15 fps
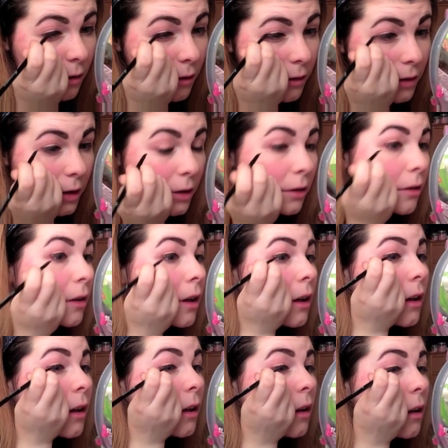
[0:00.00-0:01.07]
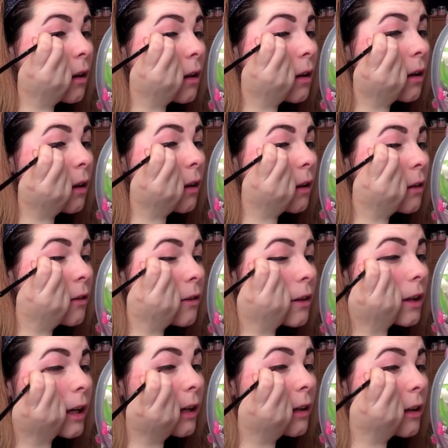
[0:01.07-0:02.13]
So I think it's a
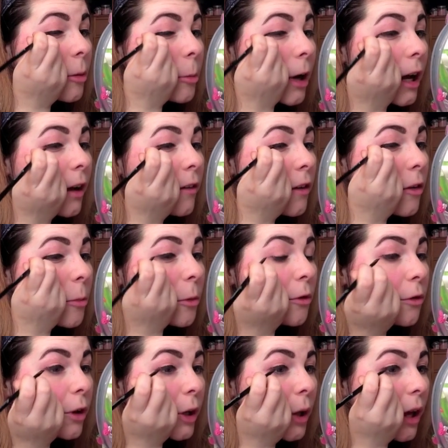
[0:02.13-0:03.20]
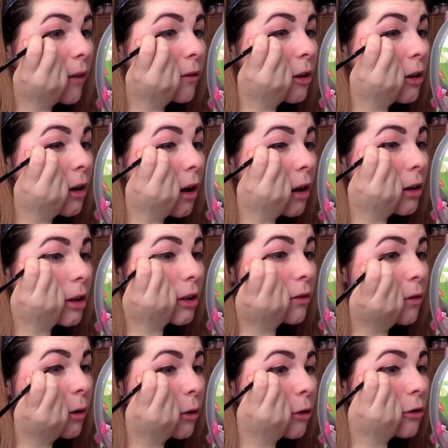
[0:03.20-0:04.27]
good idea to practice before you have your con or your
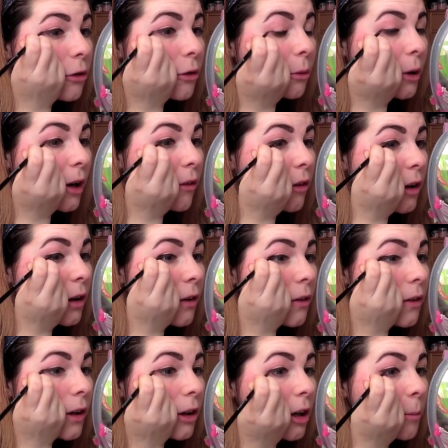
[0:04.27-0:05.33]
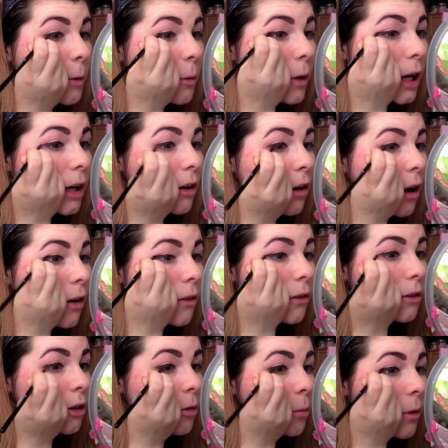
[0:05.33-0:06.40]
photo shoot or wherever it is that you're going to be wearing your
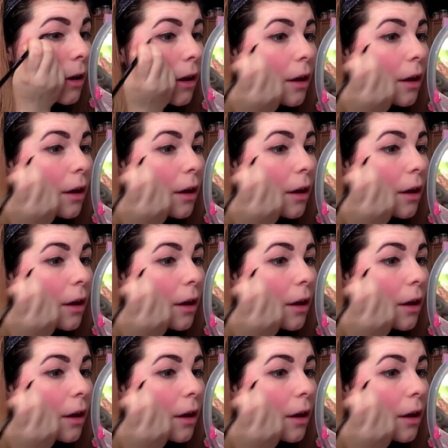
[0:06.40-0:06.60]
costume.